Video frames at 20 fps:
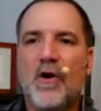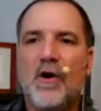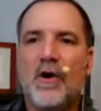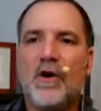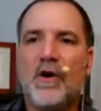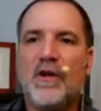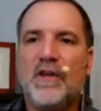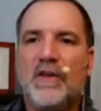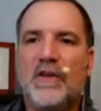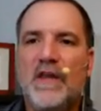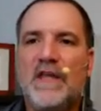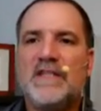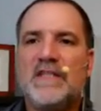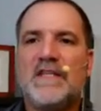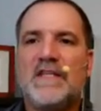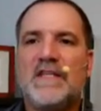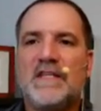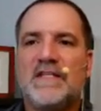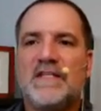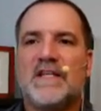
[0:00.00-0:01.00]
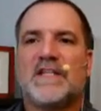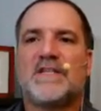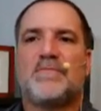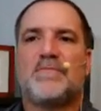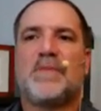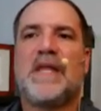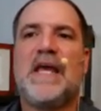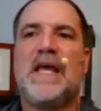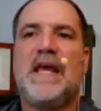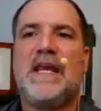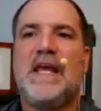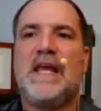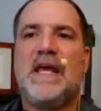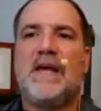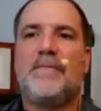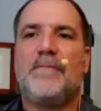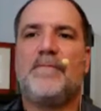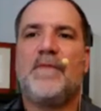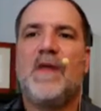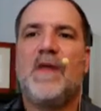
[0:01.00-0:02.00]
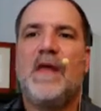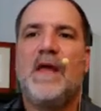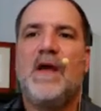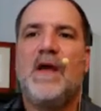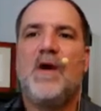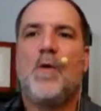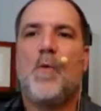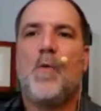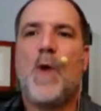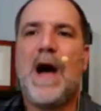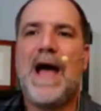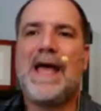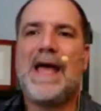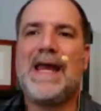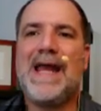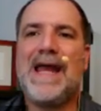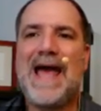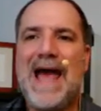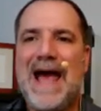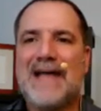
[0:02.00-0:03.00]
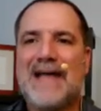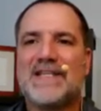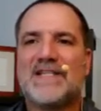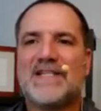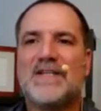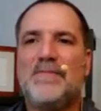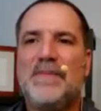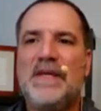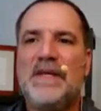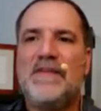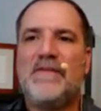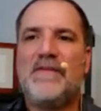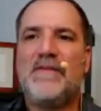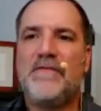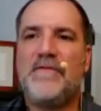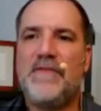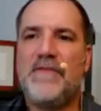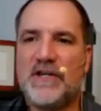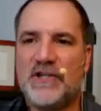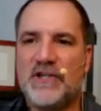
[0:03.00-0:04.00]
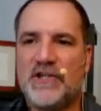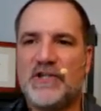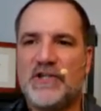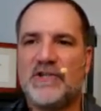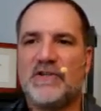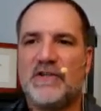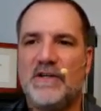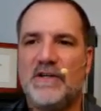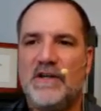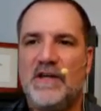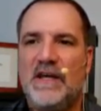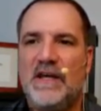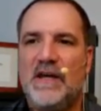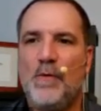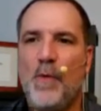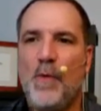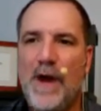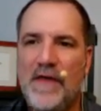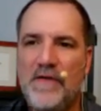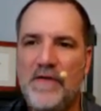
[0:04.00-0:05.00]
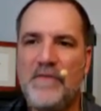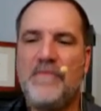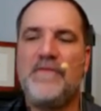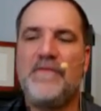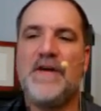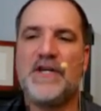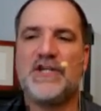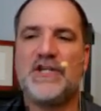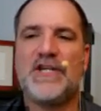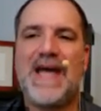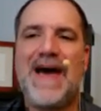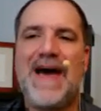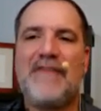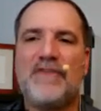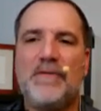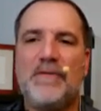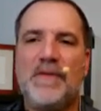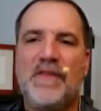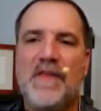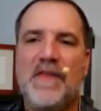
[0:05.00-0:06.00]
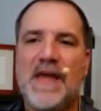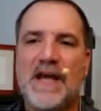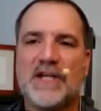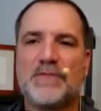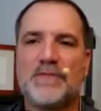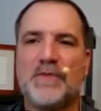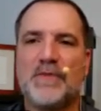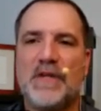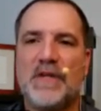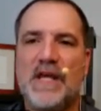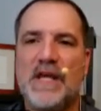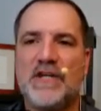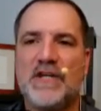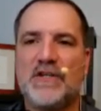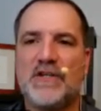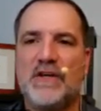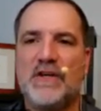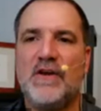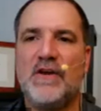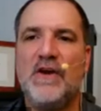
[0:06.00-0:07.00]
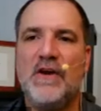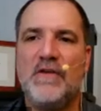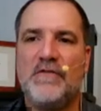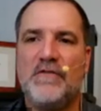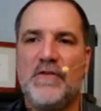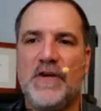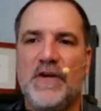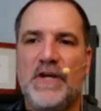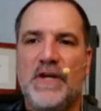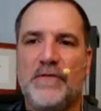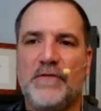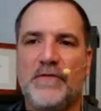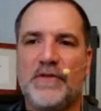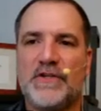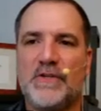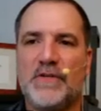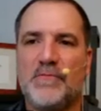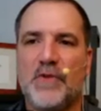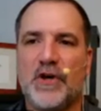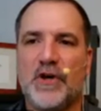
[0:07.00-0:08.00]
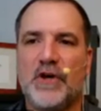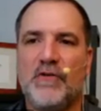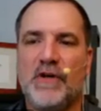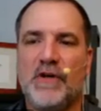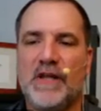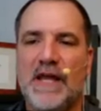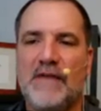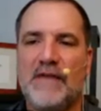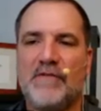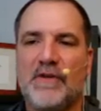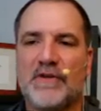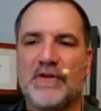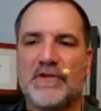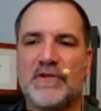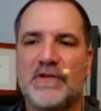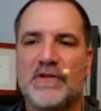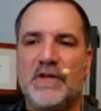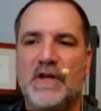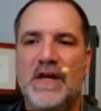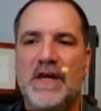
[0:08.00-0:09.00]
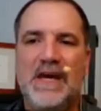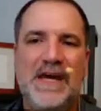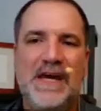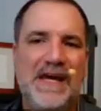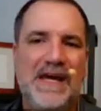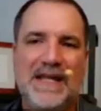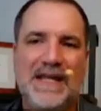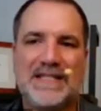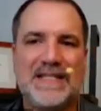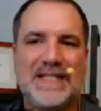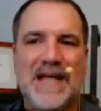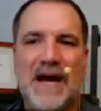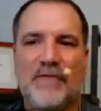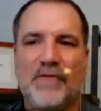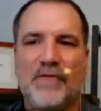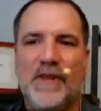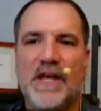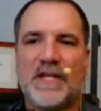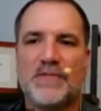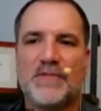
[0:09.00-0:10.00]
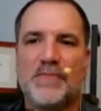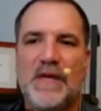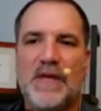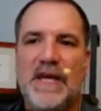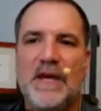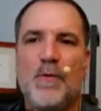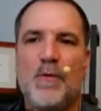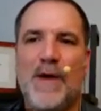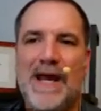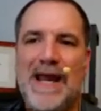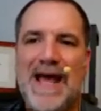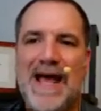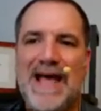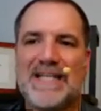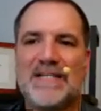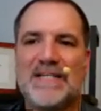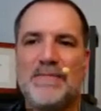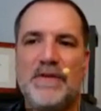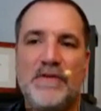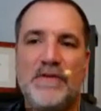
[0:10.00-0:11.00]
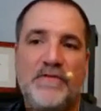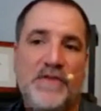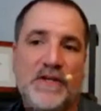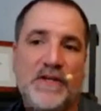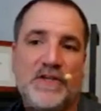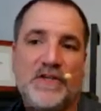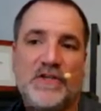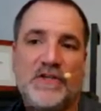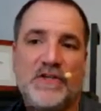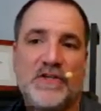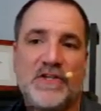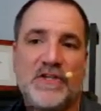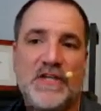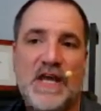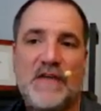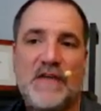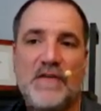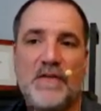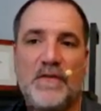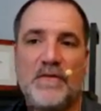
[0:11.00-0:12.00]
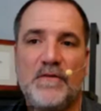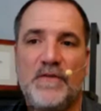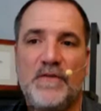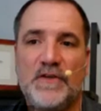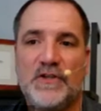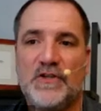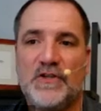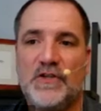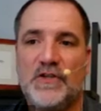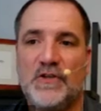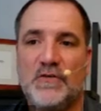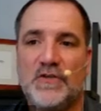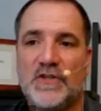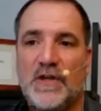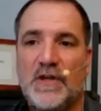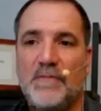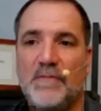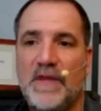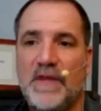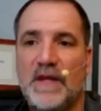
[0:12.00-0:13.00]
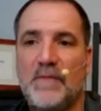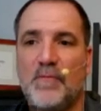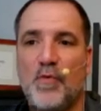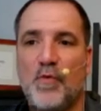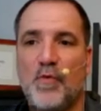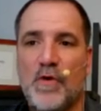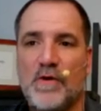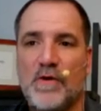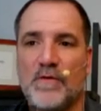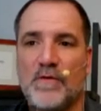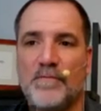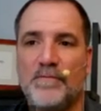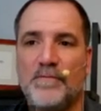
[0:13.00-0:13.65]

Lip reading: is this explaining why it has to be the fish? Why the fish have to be the explanation for the difference in mercury levels? It's not really explaining why it has to be the fish. It's just saying that the fish do something important,